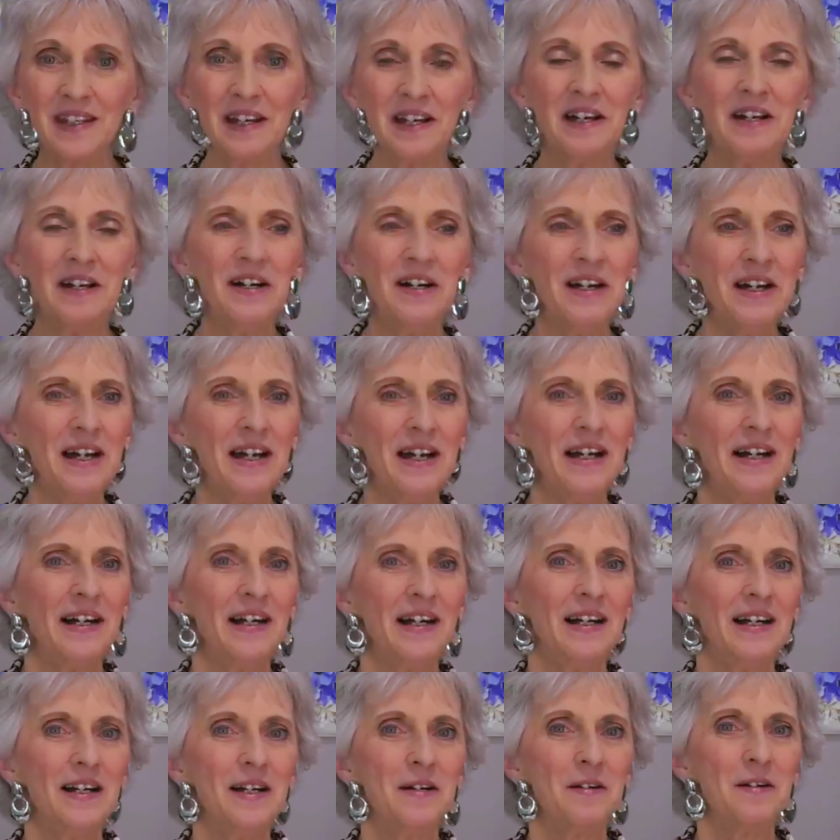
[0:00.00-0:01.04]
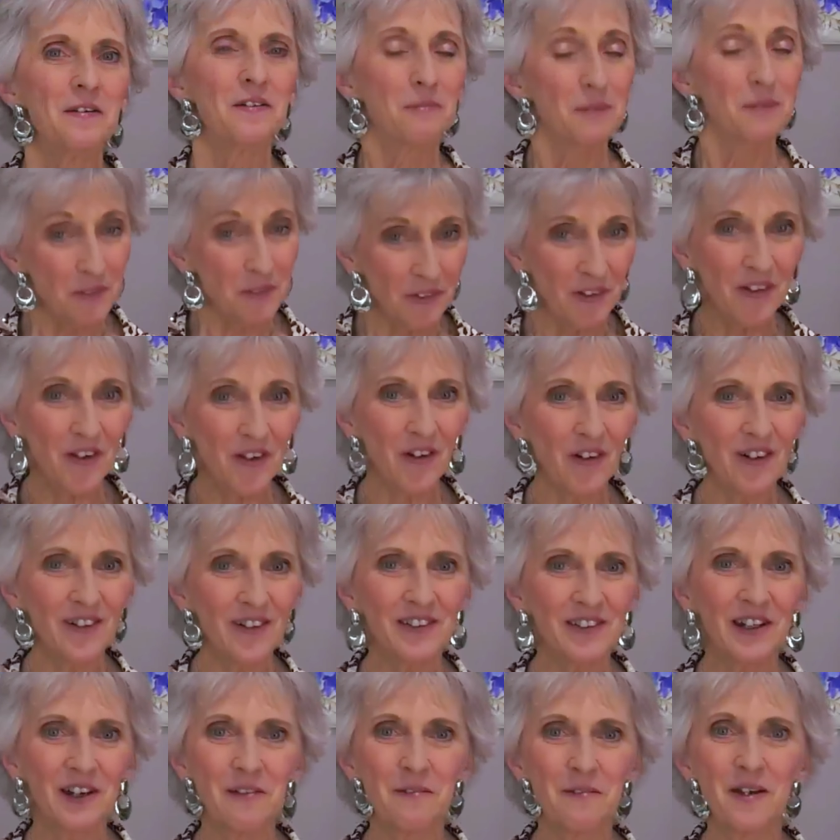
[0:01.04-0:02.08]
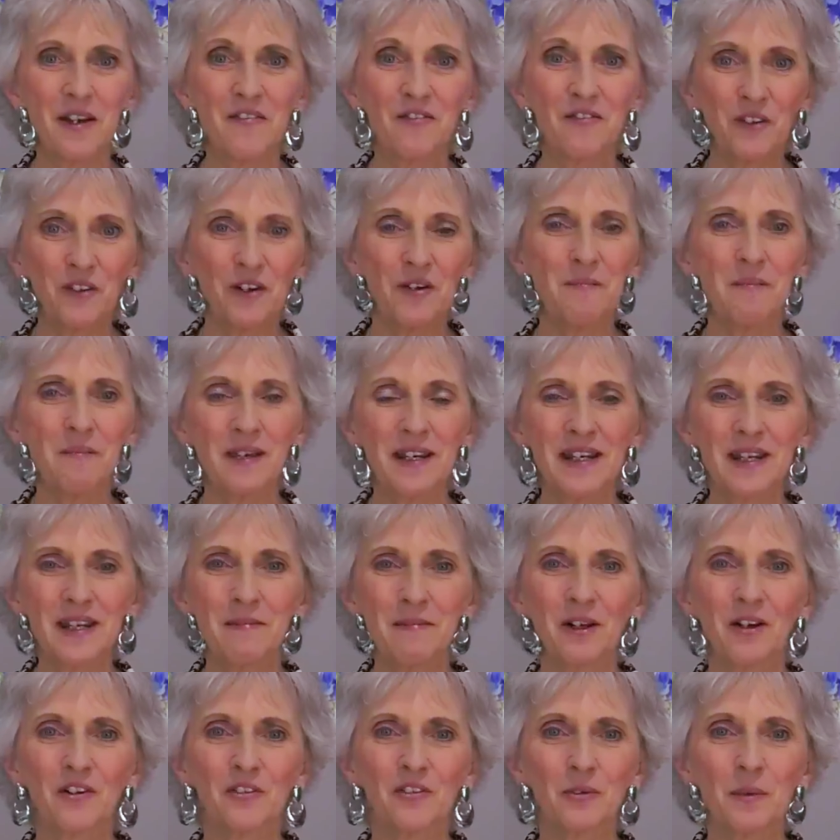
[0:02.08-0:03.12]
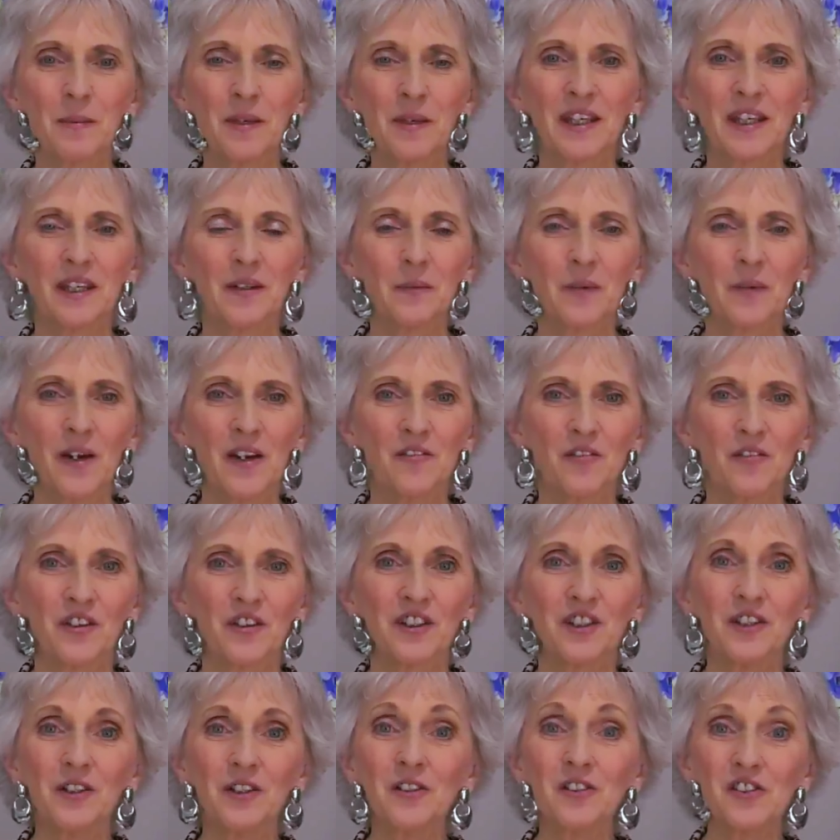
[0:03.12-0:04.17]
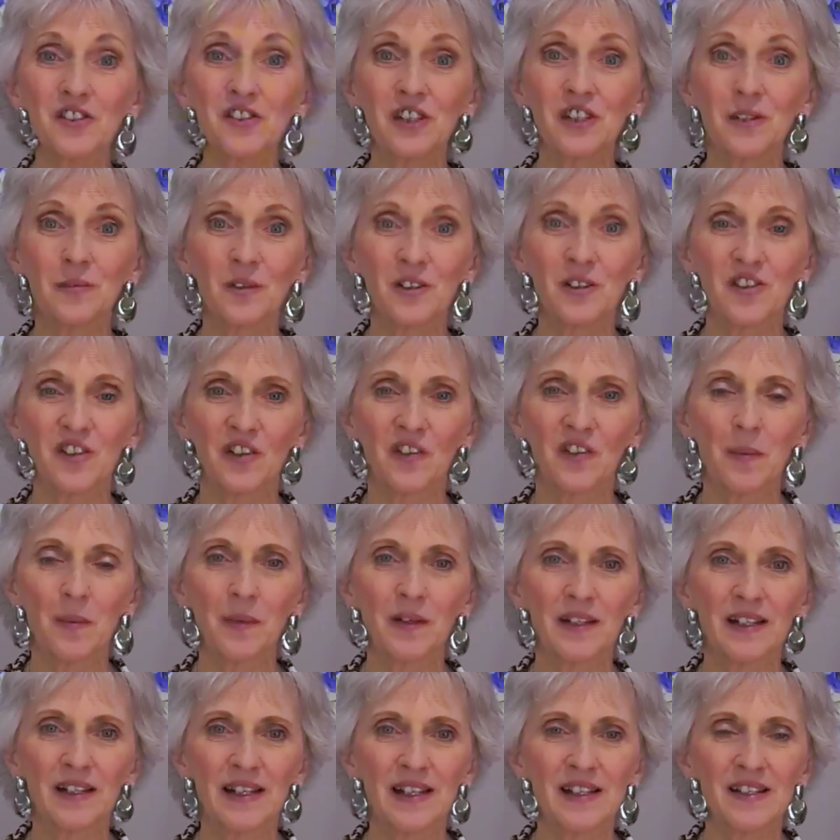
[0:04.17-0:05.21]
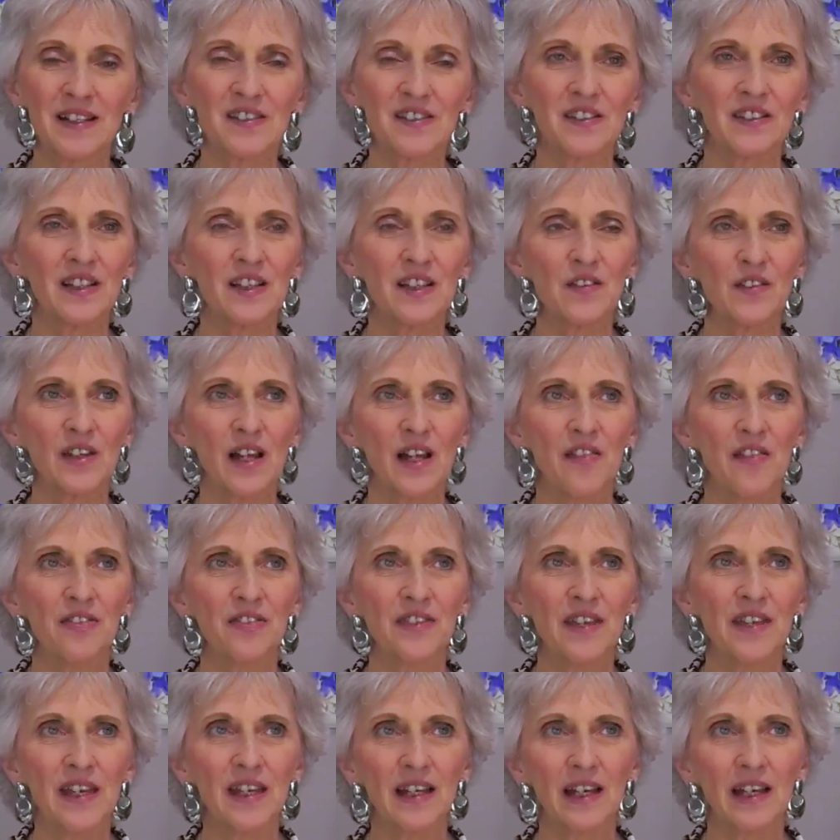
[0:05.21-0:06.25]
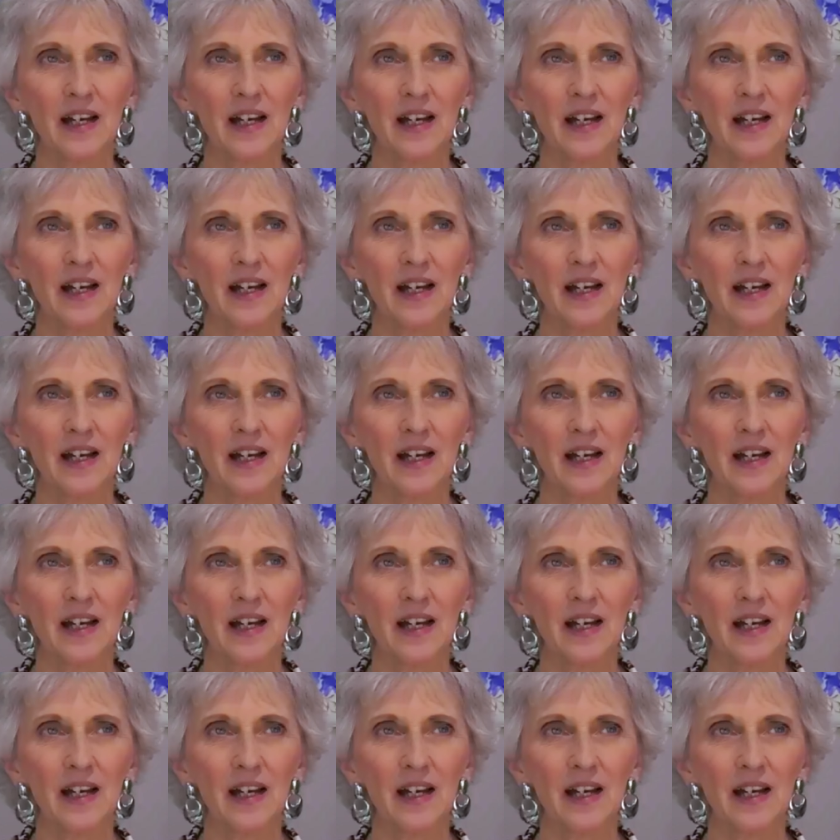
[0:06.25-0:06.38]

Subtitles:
It's been really hard to get everybody for a meeting because we've been getting ready for Houston, which everybody is leaving, I think,